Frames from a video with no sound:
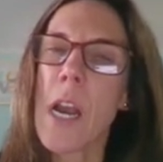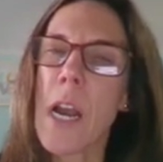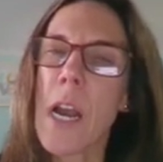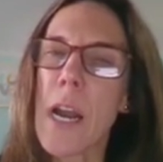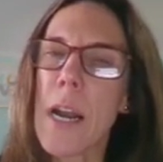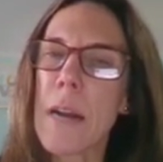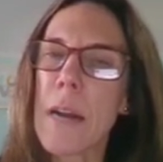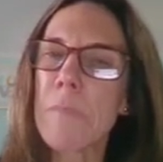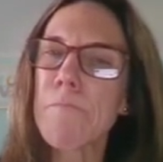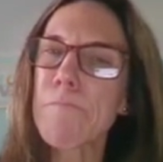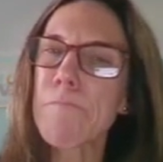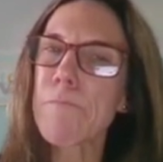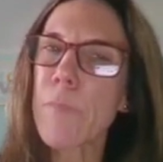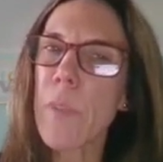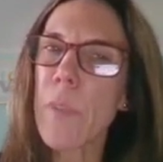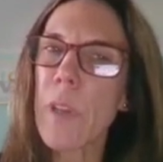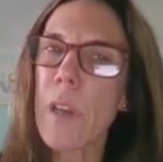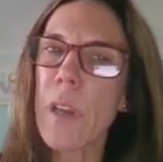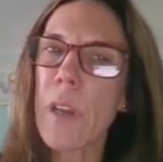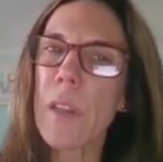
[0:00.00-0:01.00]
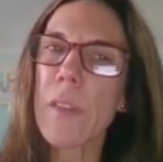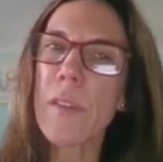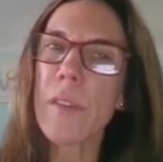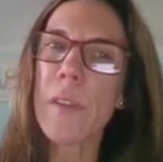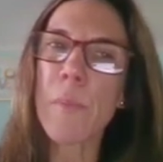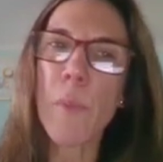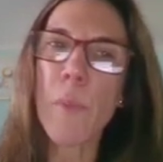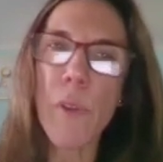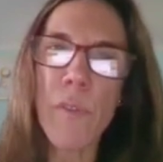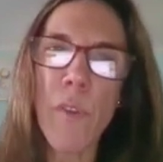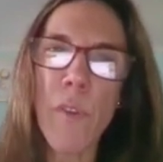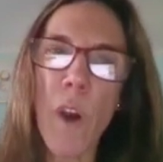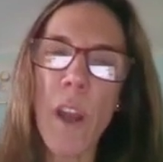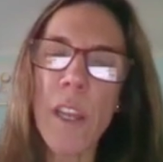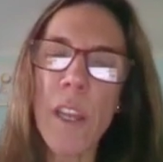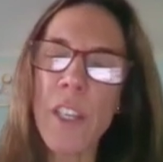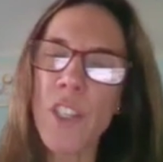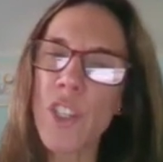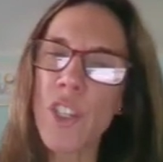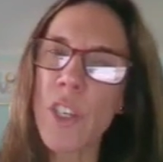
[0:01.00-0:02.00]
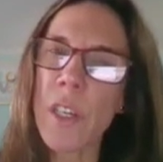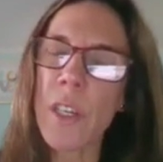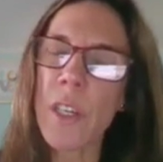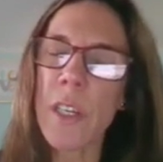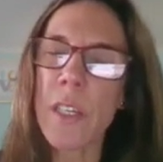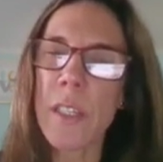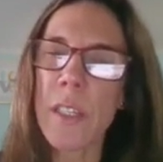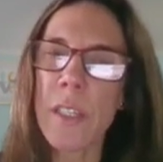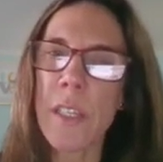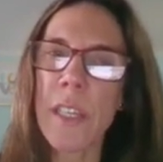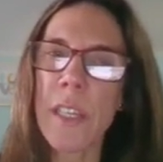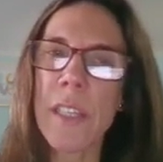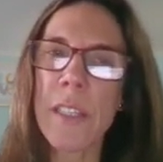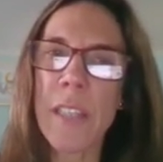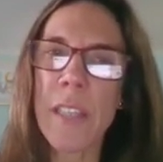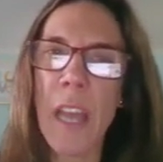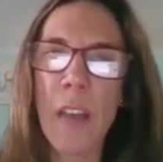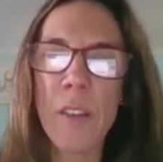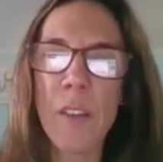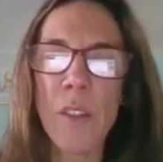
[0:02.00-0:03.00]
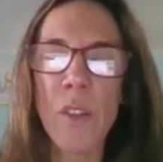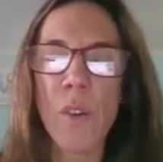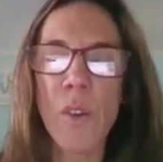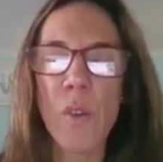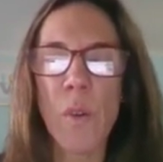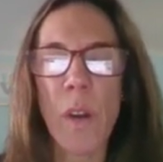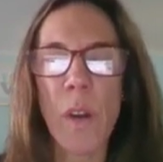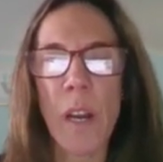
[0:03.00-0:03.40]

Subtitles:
The morphology is also